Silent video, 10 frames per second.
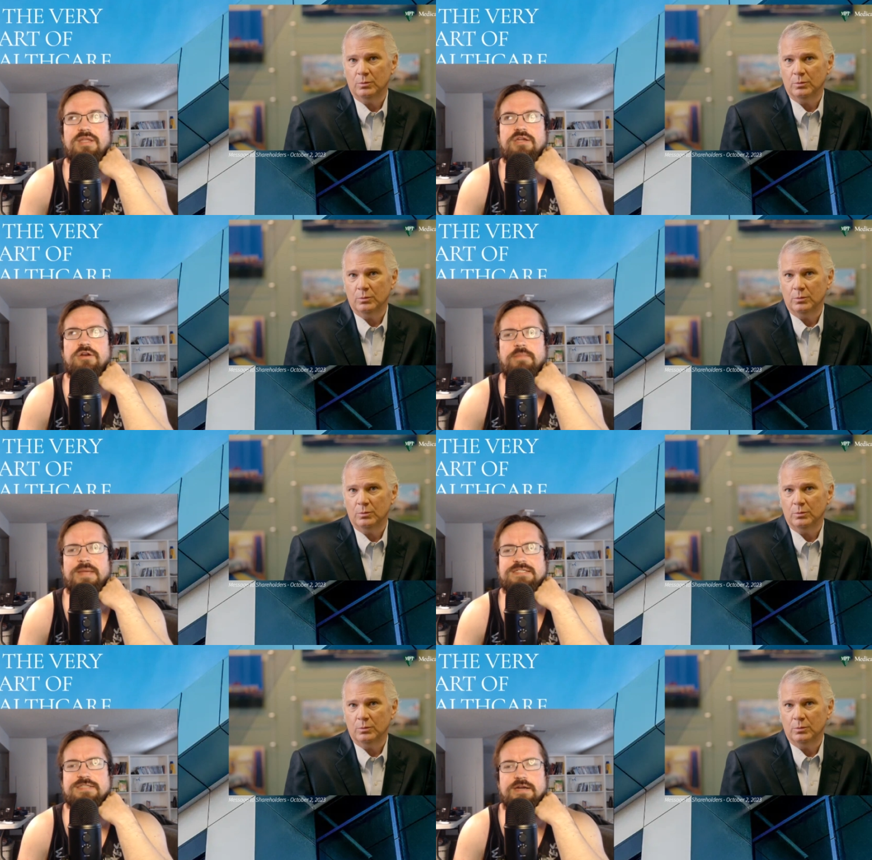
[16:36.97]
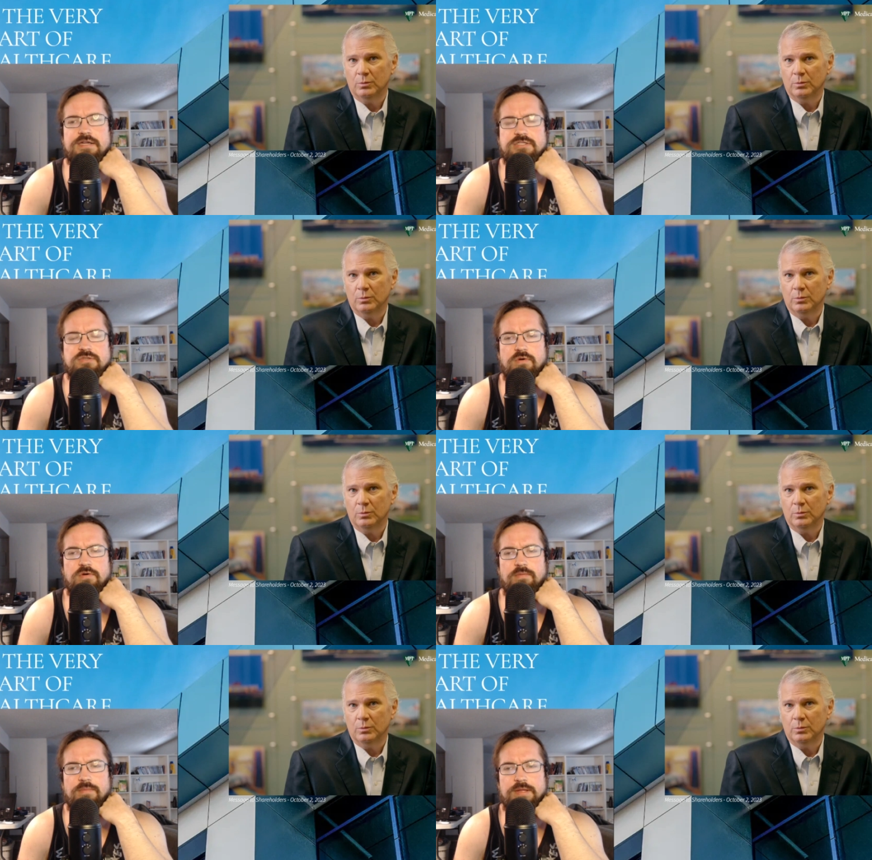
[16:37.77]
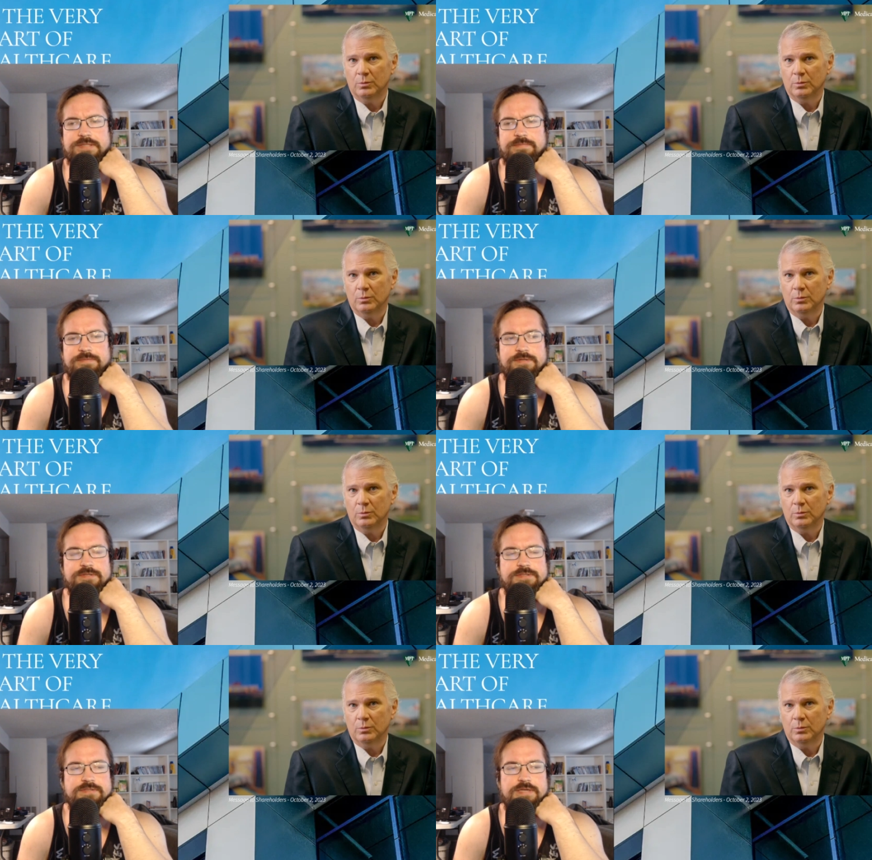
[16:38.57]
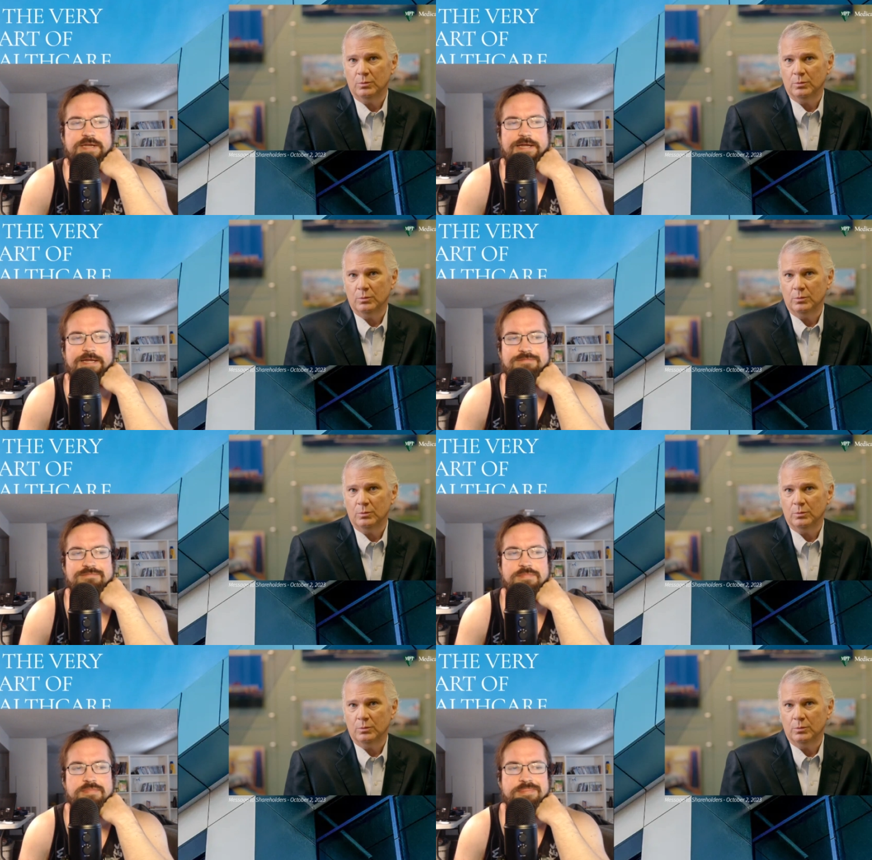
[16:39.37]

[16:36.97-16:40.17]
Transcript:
Speaker 1: you know, based on historical multiples, um,